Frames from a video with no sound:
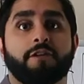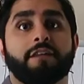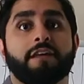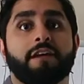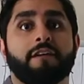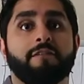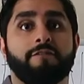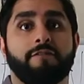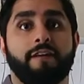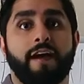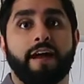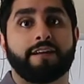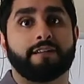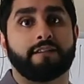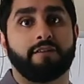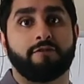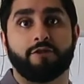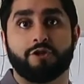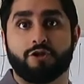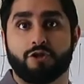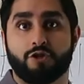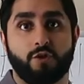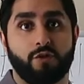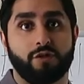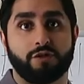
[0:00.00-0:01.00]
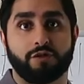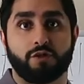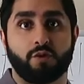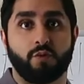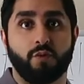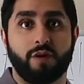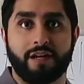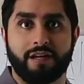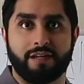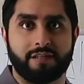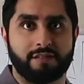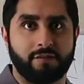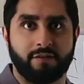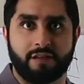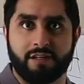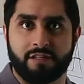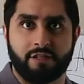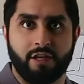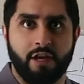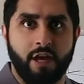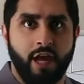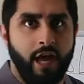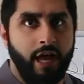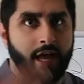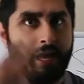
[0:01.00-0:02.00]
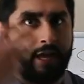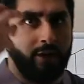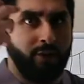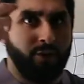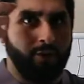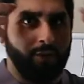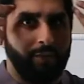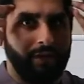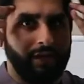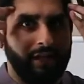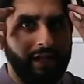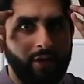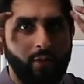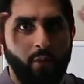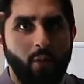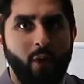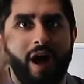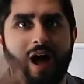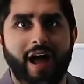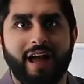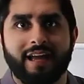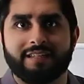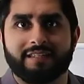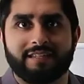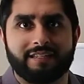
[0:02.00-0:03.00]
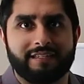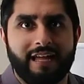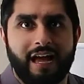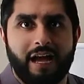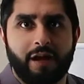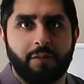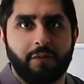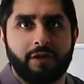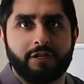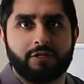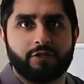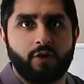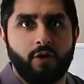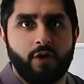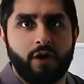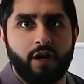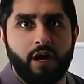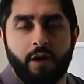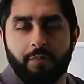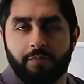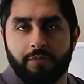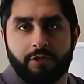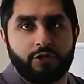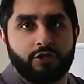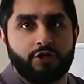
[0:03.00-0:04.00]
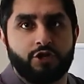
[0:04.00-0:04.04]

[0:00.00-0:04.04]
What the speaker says: feel the effects of the short squeeze, because you would be like, why is the stock price going up?